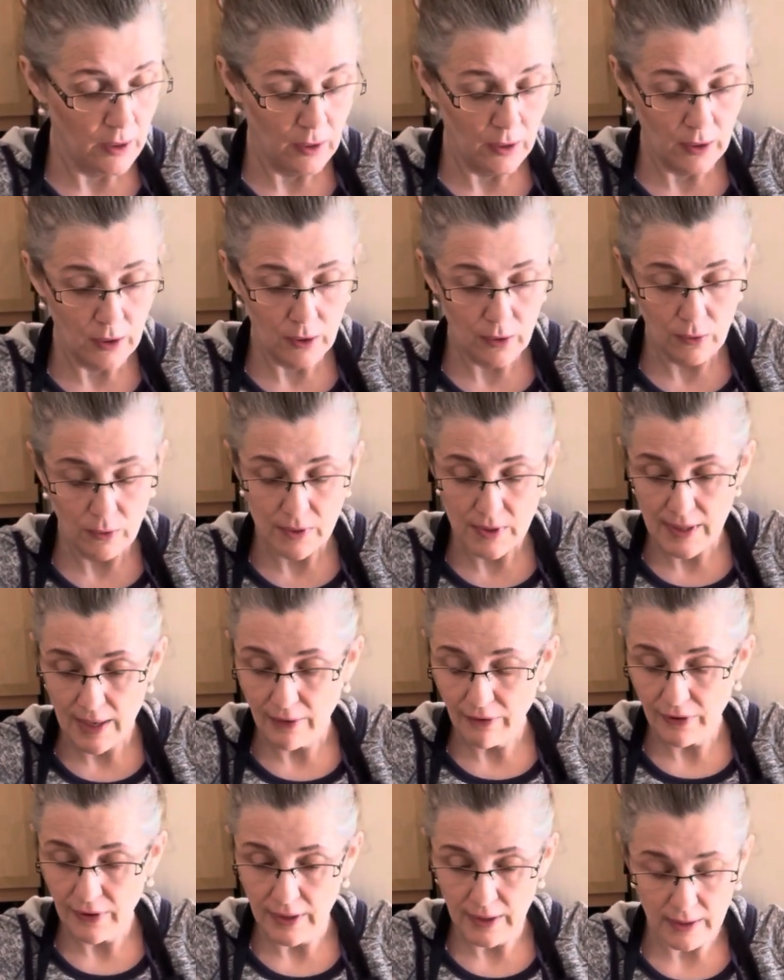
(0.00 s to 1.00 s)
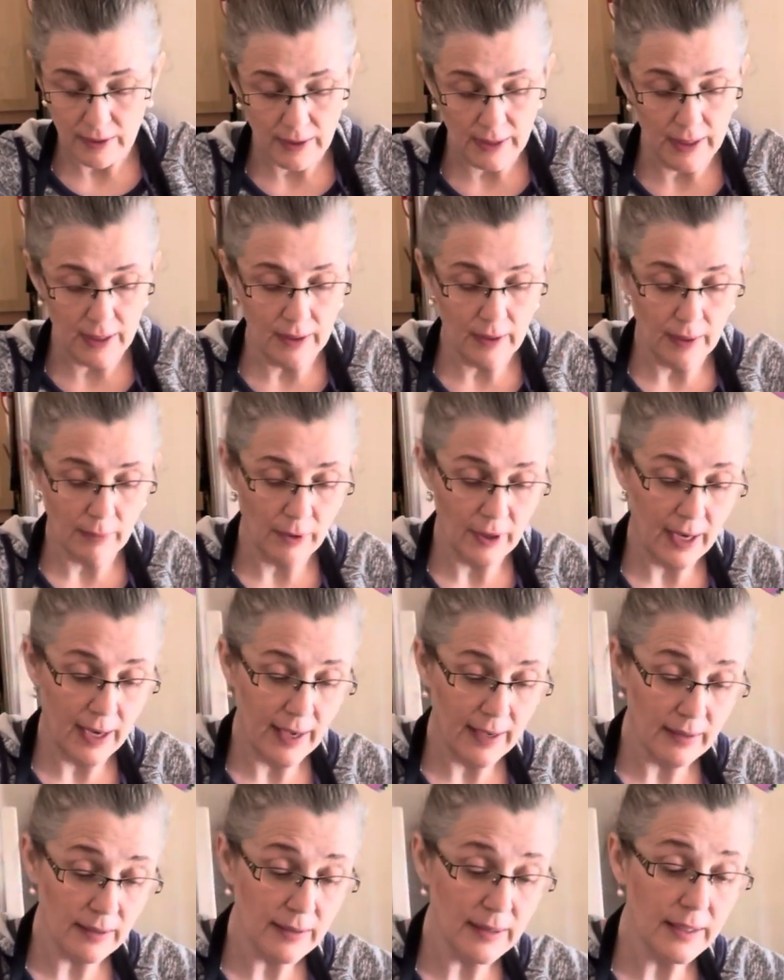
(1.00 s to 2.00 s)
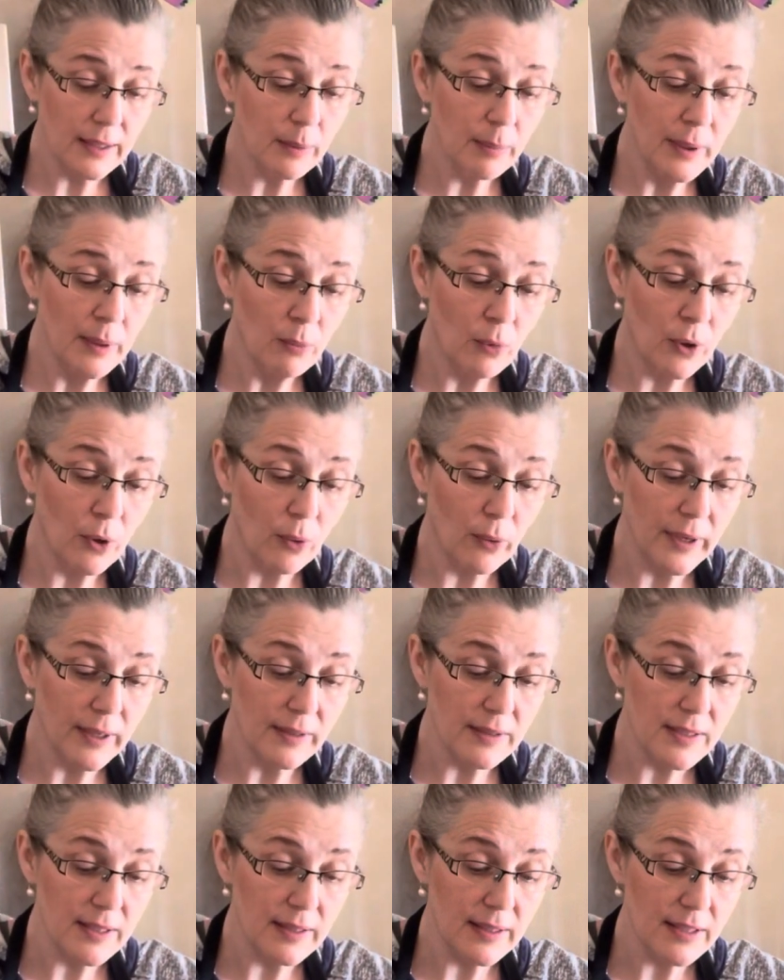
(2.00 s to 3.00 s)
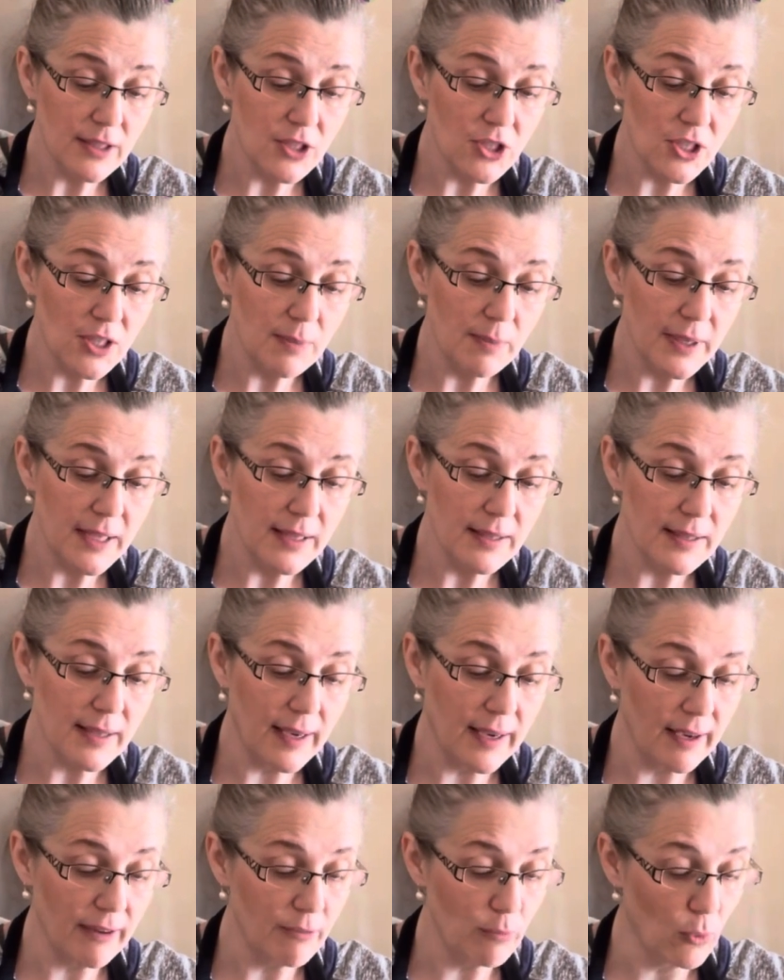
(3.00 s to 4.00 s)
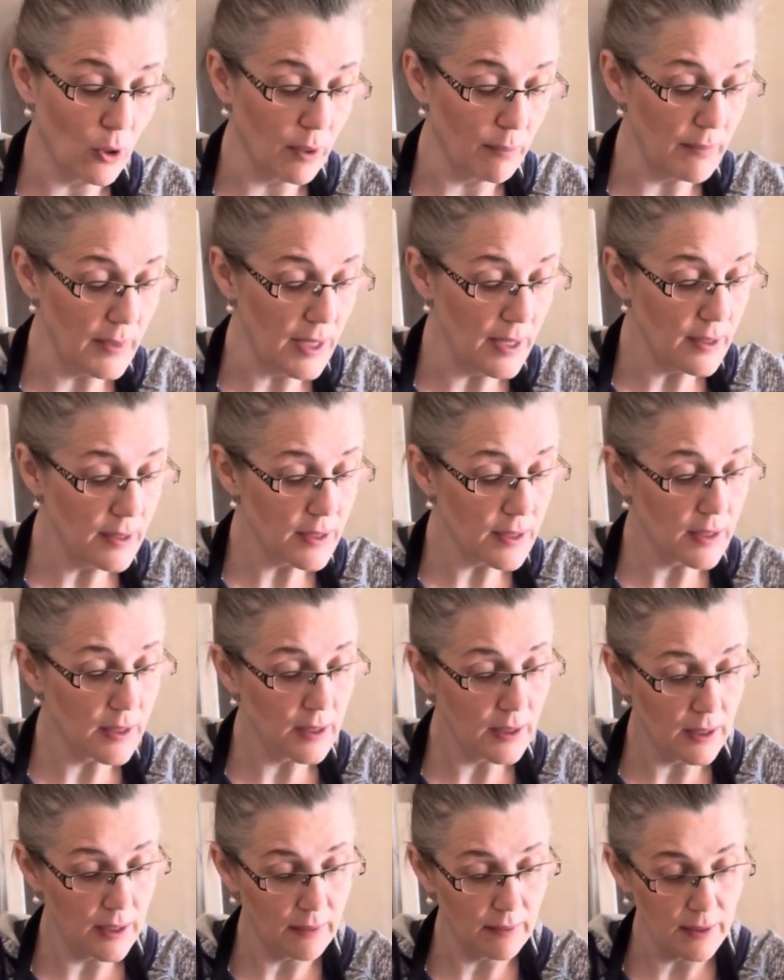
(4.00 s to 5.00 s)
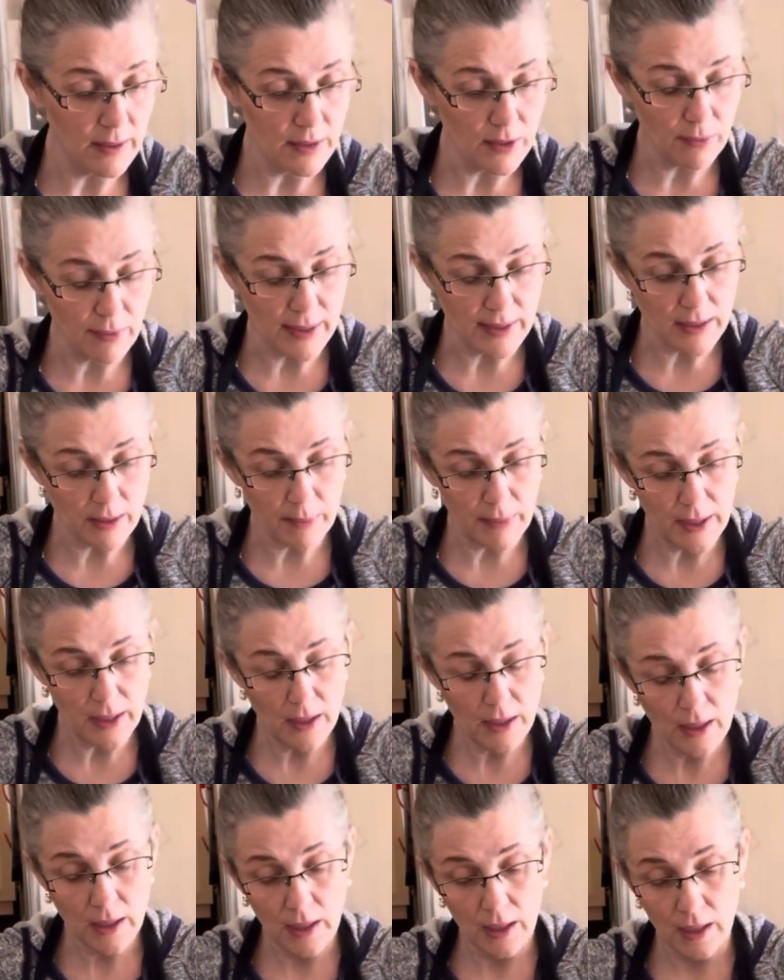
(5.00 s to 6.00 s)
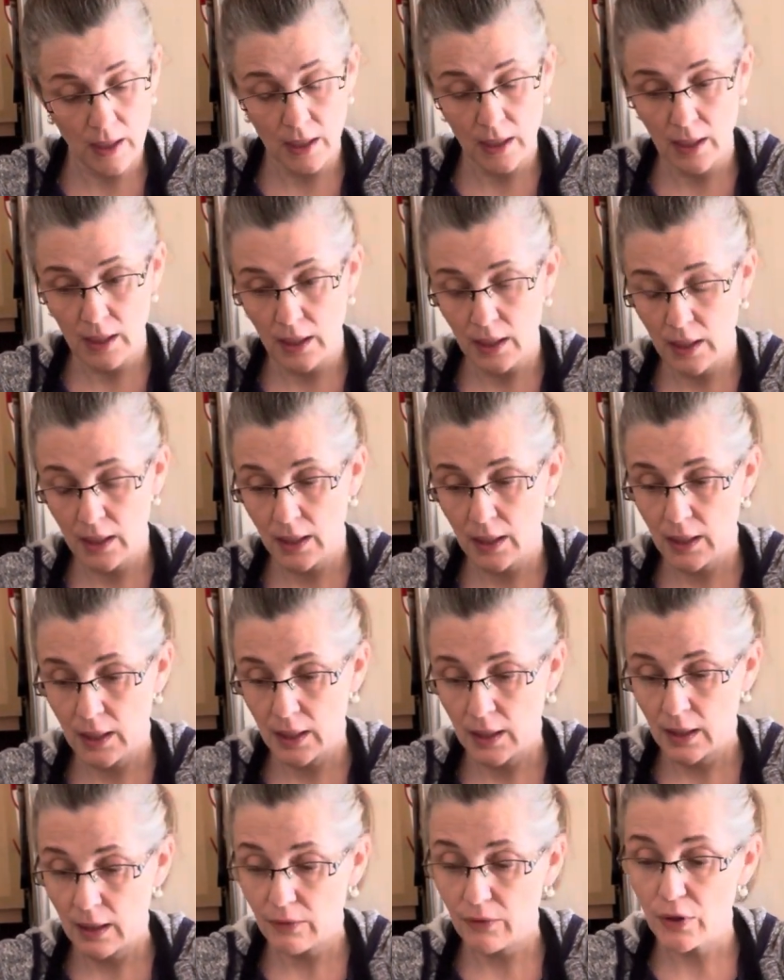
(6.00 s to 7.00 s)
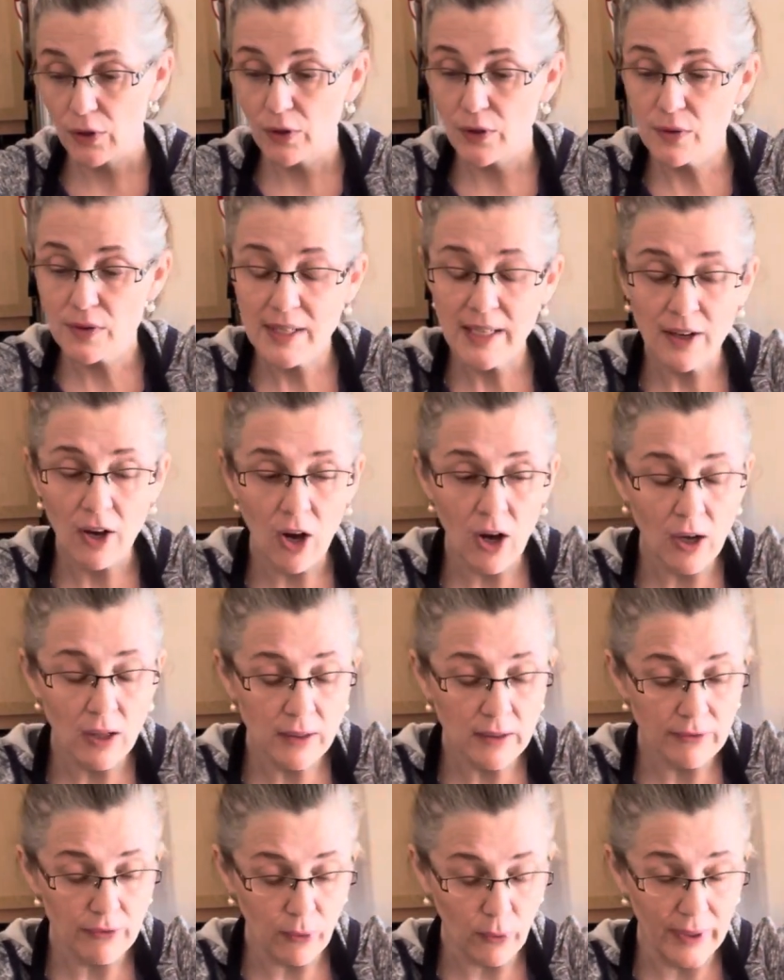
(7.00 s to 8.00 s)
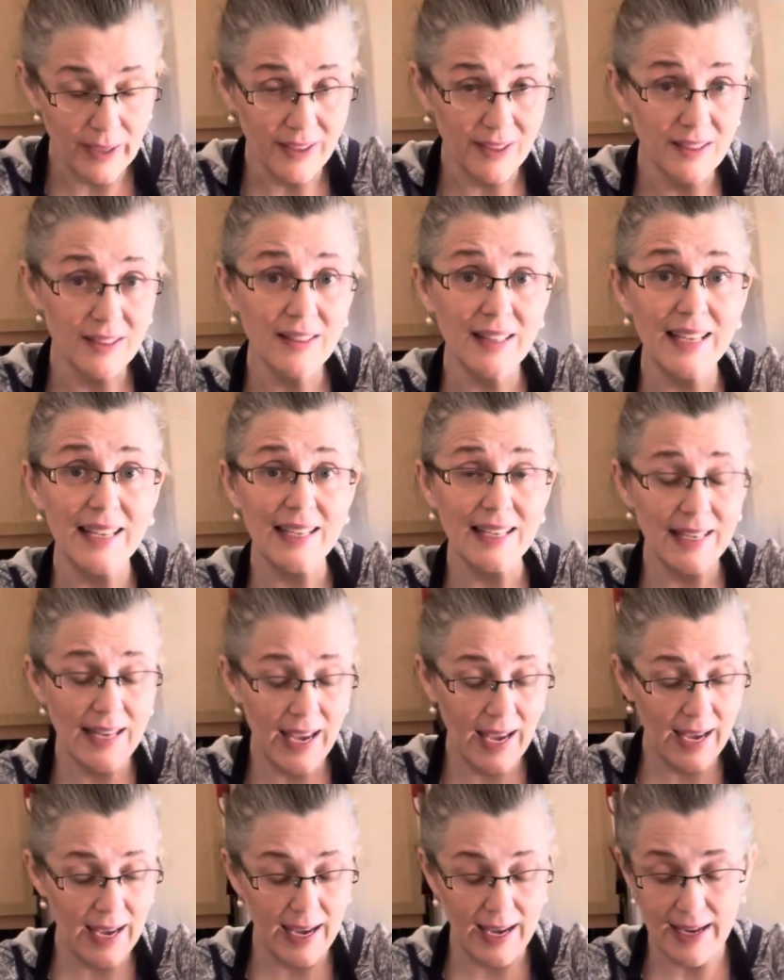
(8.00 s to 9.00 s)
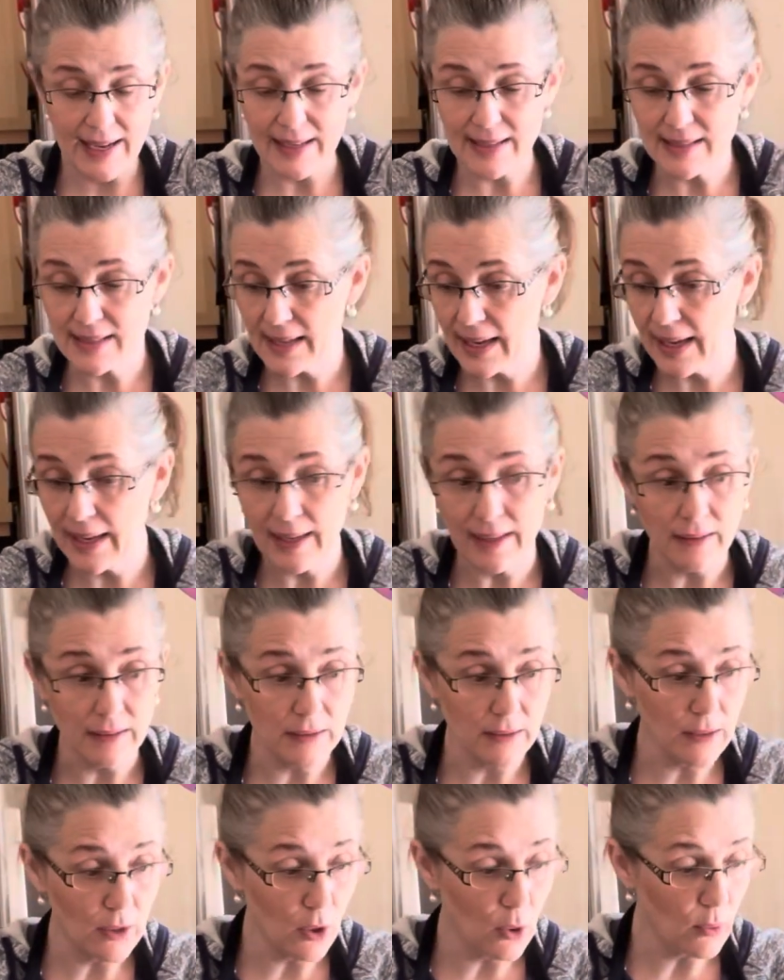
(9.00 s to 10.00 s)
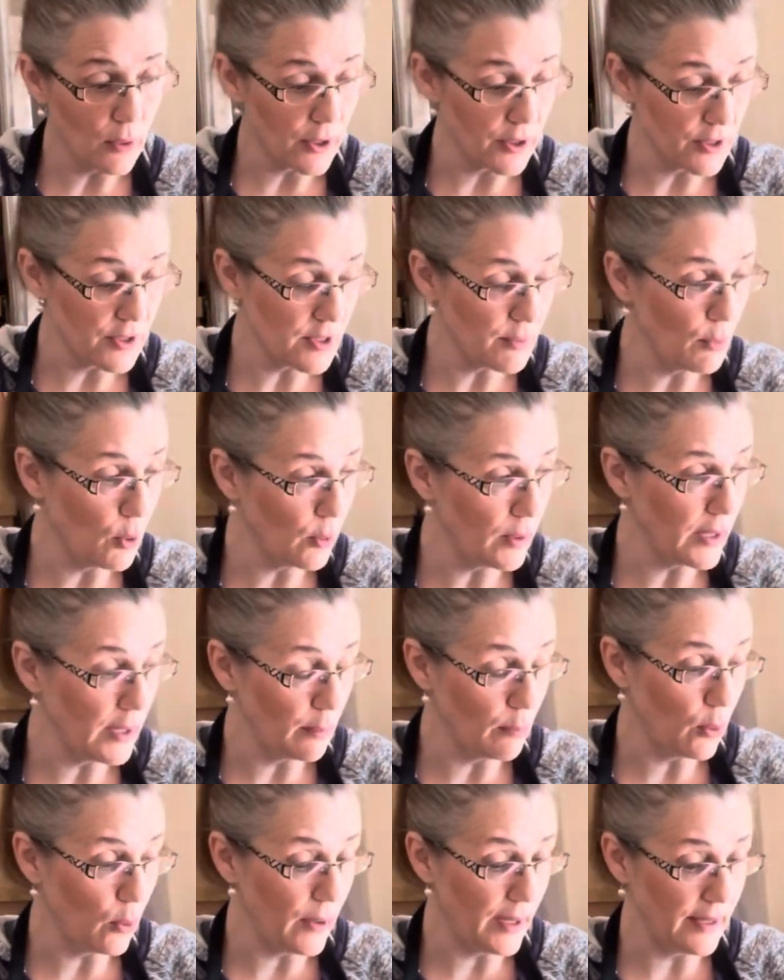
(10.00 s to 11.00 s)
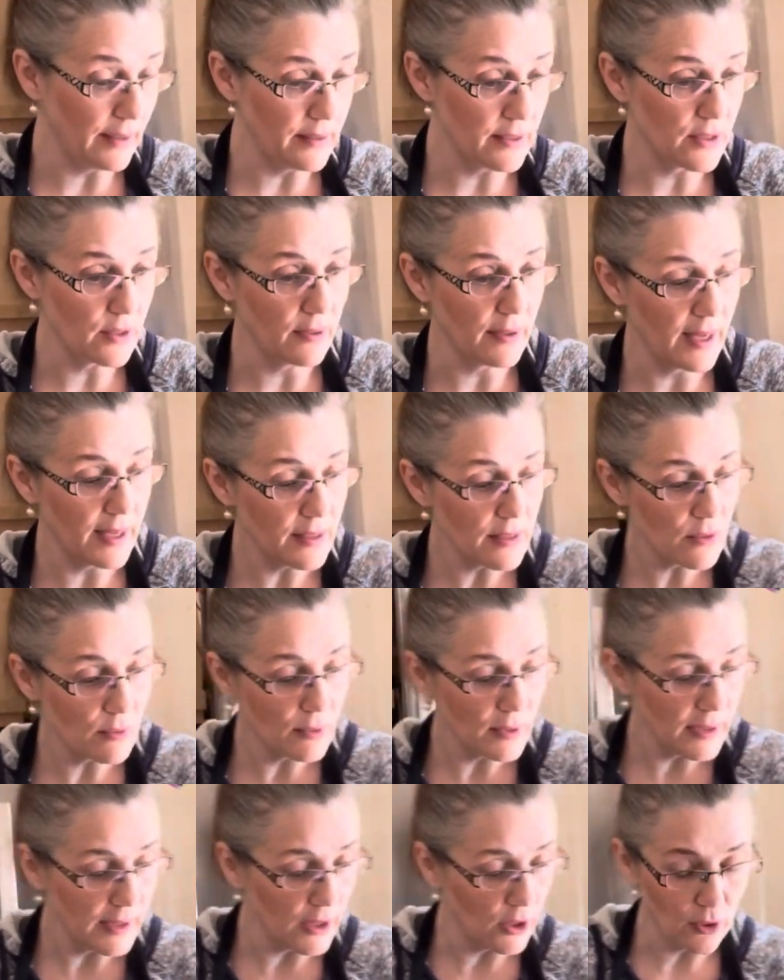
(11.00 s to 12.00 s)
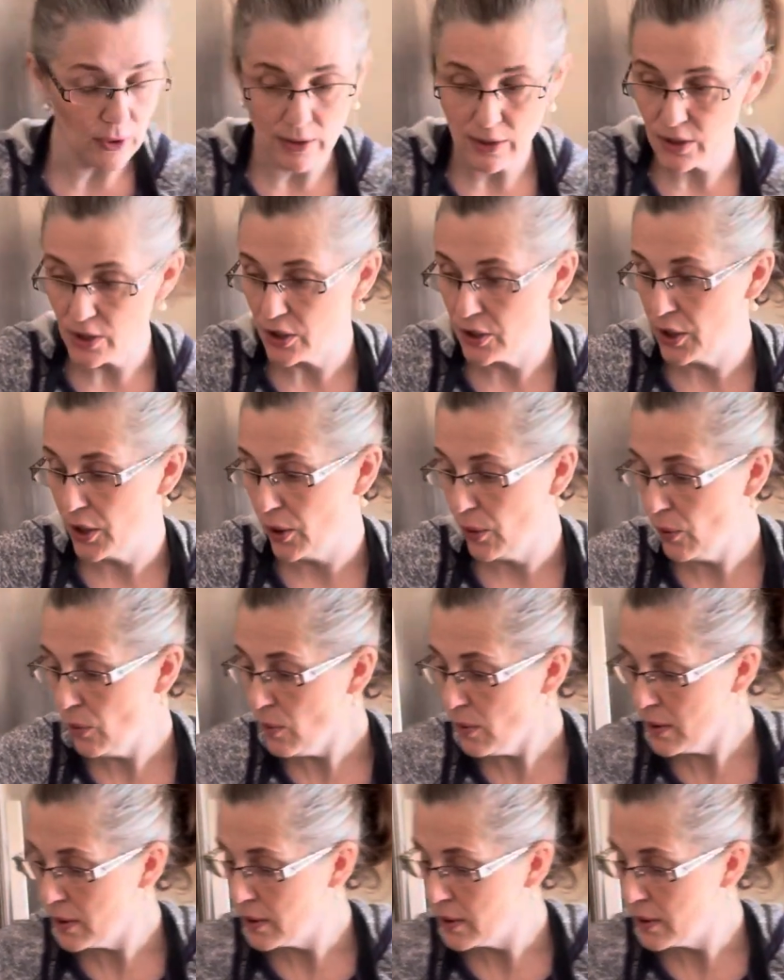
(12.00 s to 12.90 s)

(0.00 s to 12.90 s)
you definitely, I'm going to add a little bit more oil to this just because I have more meat in this recipe. If you're using olive oil, it has a lower smoking point, so that's really good to know.